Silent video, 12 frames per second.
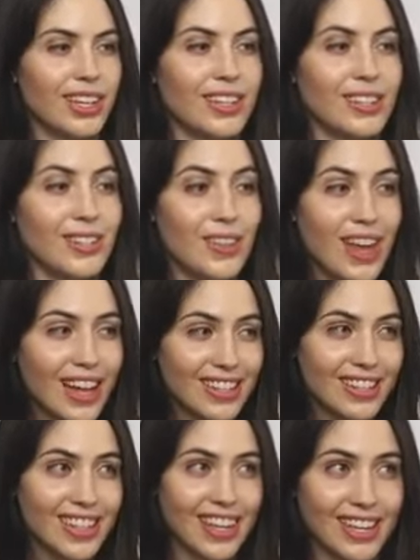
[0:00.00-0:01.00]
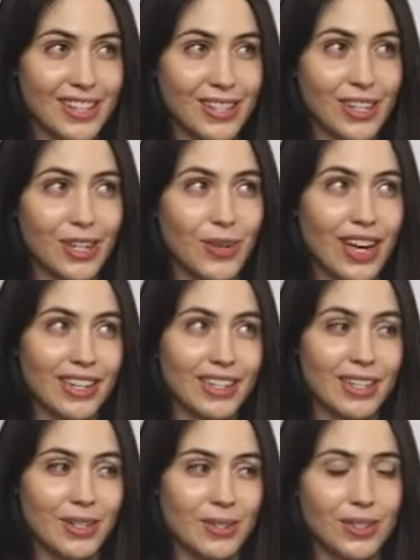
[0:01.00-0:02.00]
So that's the answer. You had
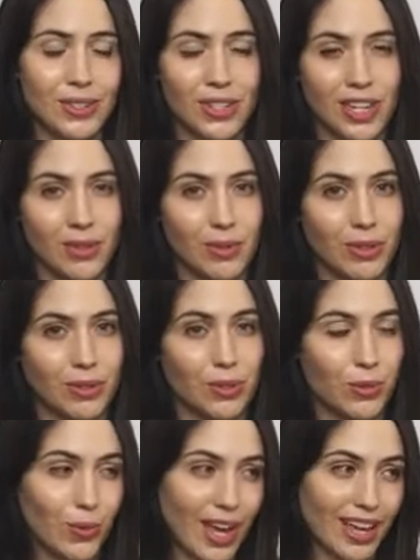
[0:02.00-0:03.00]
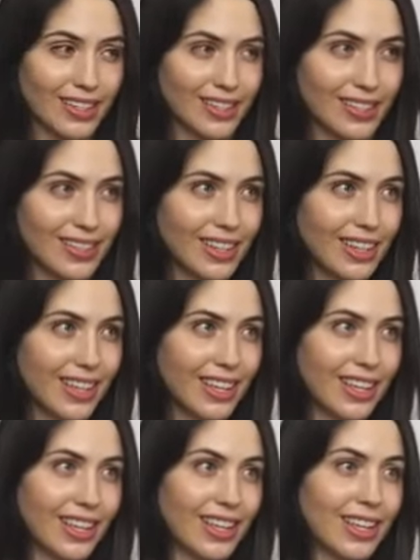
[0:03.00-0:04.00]
to use the chain rule twice.
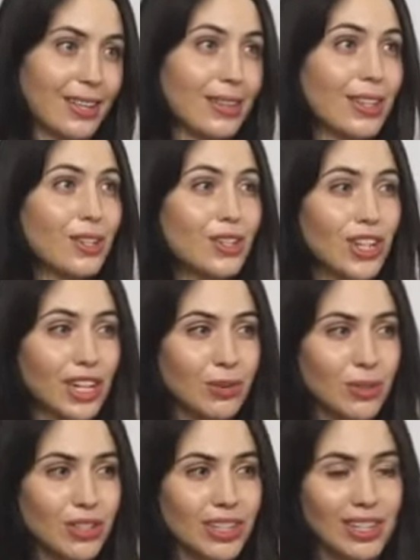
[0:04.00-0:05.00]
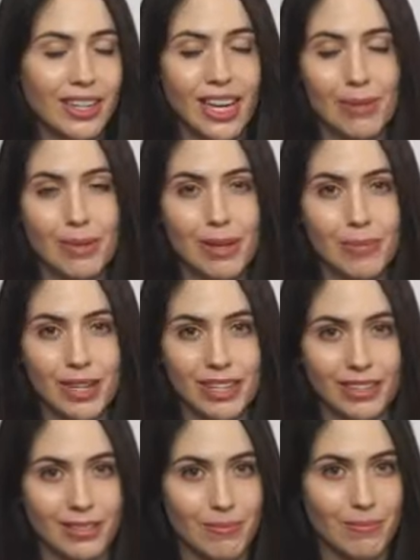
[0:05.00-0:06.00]
The chain rule can come up
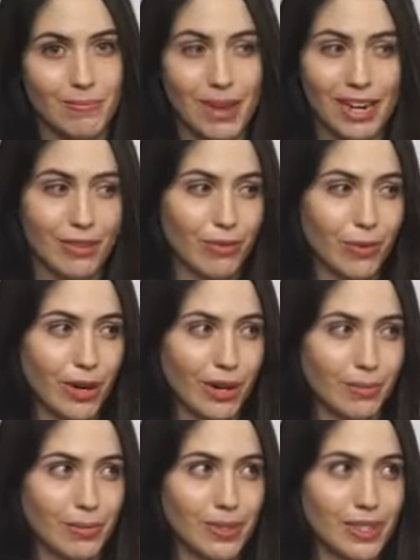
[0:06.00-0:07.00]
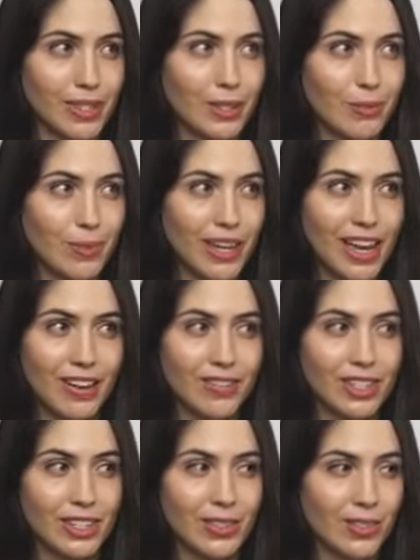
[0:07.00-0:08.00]
in many forms. You may have
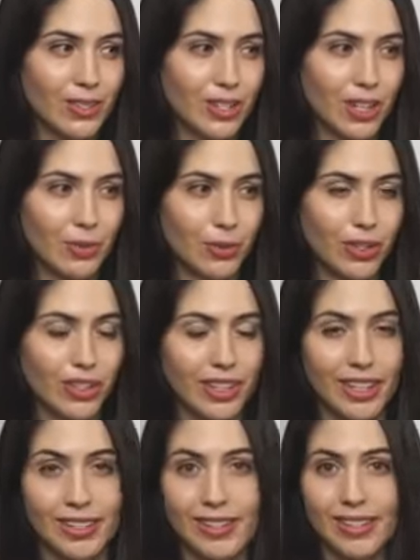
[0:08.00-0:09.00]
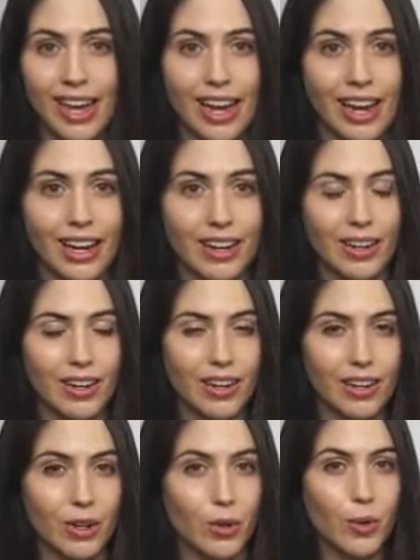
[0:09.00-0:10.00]
to use the chain rule inside
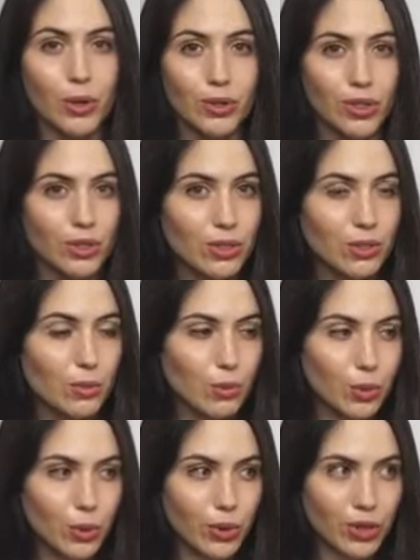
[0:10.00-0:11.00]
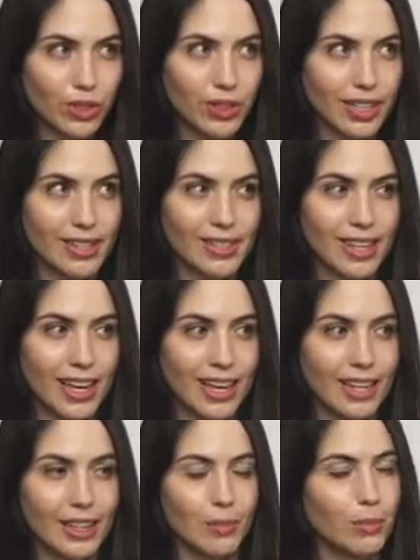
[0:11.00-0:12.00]
a quotient rule,
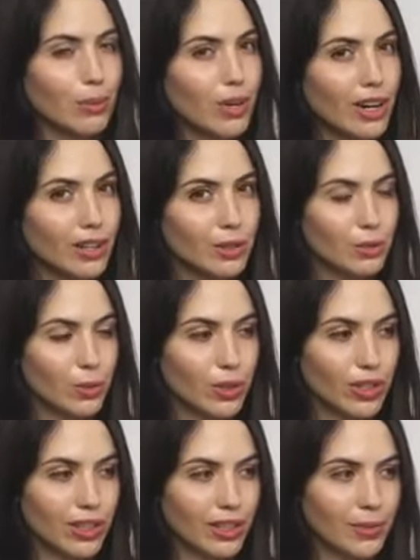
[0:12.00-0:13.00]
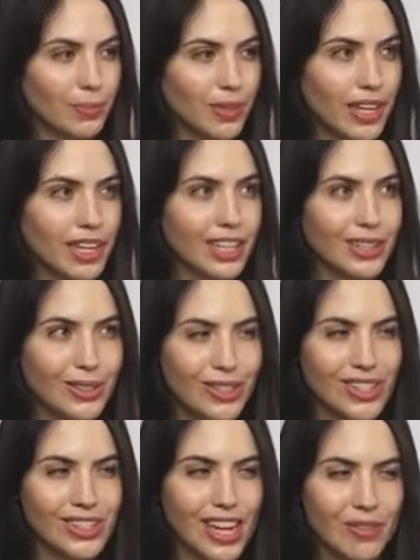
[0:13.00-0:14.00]
inside the product rule. You
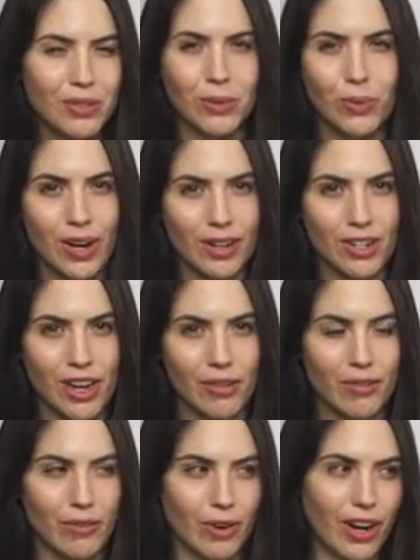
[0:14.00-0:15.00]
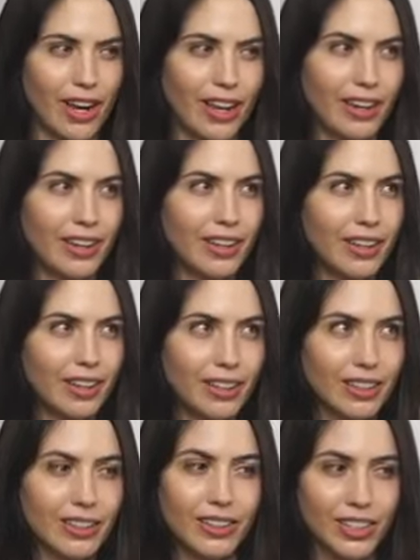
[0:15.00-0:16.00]
just have to watch out for it.
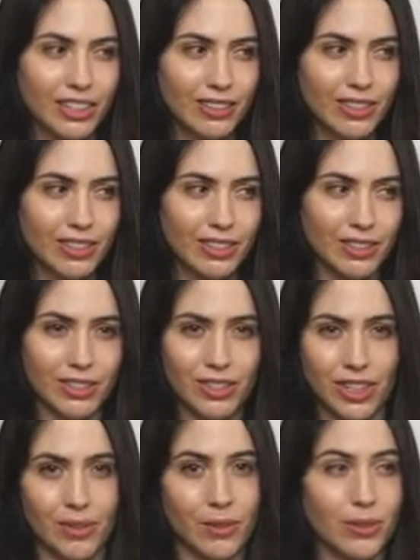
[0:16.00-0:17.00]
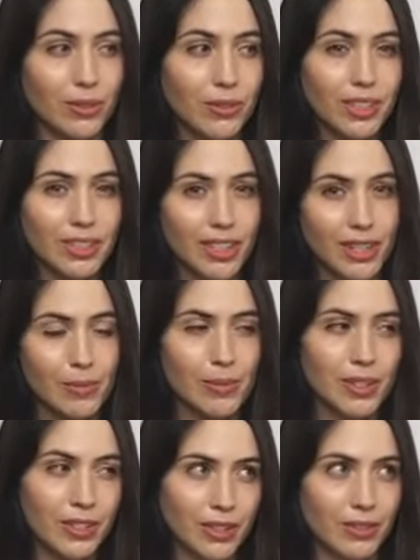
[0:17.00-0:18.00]
You could even use the chain rule 3
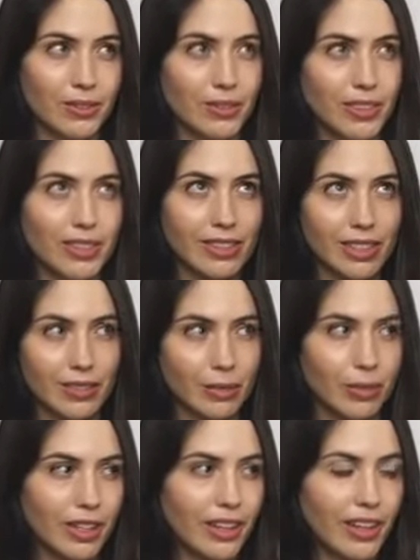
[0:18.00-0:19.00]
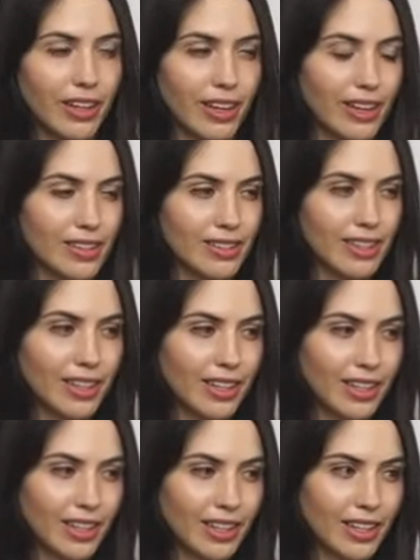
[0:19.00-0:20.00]
times, conceivably, I guess.
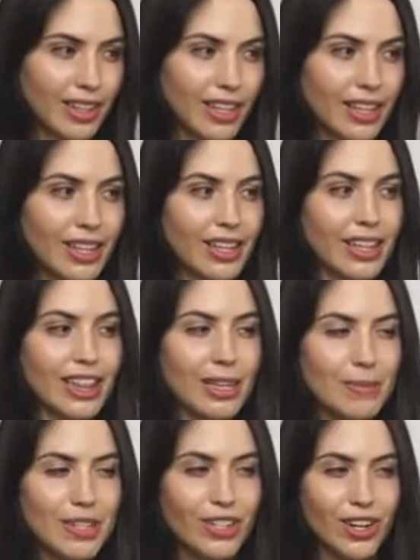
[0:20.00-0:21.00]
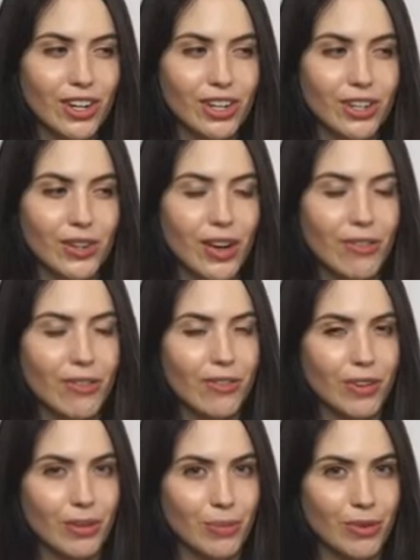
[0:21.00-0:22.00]
Let me show you a
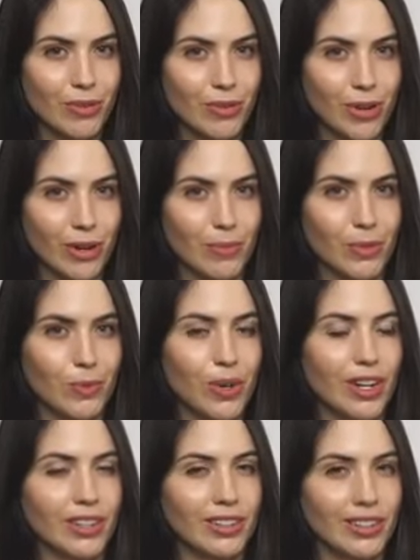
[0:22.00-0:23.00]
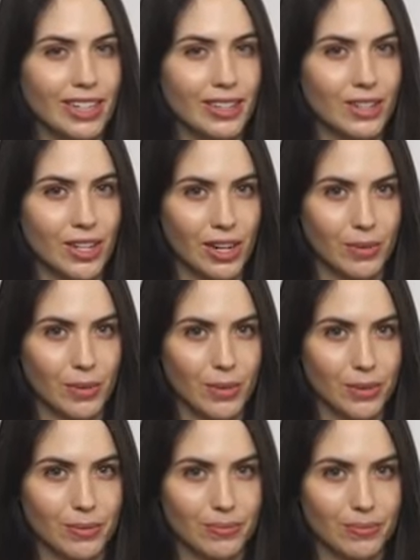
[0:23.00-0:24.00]
few more forms where you'll need the chain
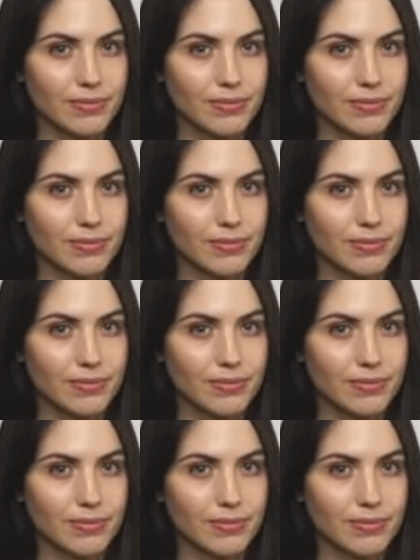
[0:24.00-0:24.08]
rule.